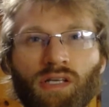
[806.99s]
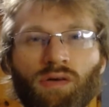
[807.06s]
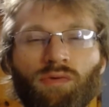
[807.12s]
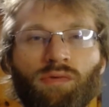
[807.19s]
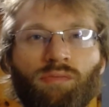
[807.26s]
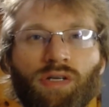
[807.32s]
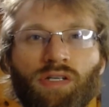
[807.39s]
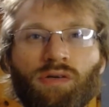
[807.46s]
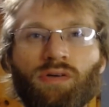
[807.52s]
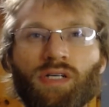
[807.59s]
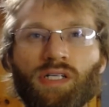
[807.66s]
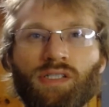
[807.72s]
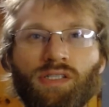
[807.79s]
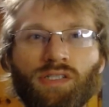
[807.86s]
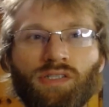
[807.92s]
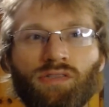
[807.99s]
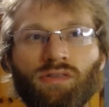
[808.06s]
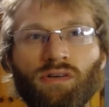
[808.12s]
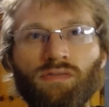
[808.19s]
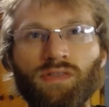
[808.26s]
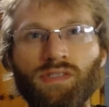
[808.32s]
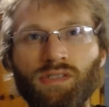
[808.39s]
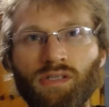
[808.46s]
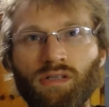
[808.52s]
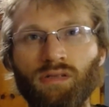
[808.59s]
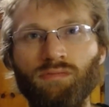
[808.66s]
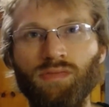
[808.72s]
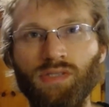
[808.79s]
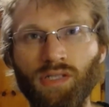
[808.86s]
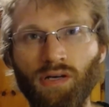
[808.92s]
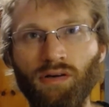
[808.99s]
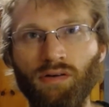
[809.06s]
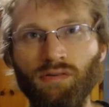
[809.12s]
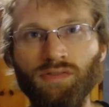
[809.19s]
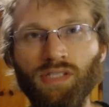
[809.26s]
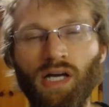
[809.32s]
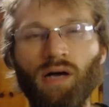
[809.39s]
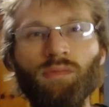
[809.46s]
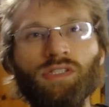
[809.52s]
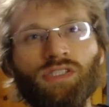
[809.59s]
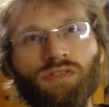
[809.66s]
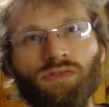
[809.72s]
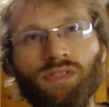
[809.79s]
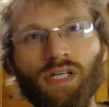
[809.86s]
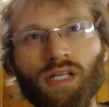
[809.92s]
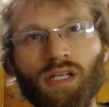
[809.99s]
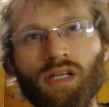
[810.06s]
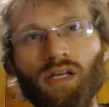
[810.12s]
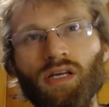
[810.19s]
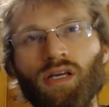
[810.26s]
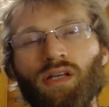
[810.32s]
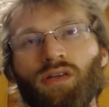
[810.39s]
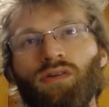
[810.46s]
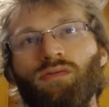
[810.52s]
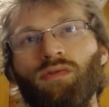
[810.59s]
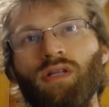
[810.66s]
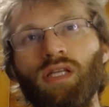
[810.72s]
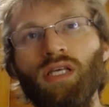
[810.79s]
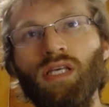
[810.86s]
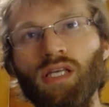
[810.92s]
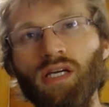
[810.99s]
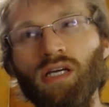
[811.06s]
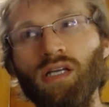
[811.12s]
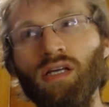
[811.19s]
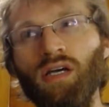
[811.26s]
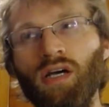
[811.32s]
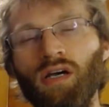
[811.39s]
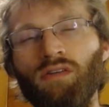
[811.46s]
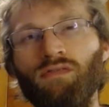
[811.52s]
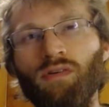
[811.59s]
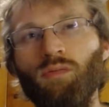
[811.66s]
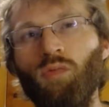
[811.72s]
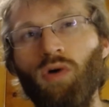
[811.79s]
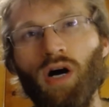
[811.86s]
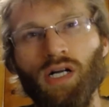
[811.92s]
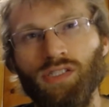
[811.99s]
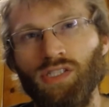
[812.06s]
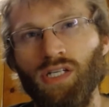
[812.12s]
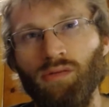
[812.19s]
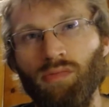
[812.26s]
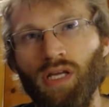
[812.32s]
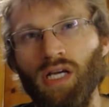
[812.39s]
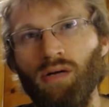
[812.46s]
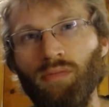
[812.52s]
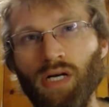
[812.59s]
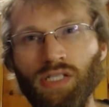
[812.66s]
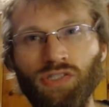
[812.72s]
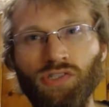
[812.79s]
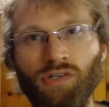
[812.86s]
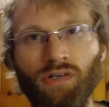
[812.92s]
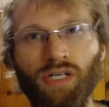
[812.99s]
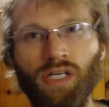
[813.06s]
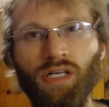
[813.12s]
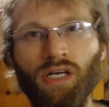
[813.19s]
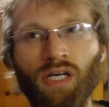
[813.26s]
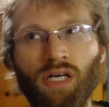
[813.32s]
They would be doing a disservice to themselves. How much utility can you really get from watching me on my journey?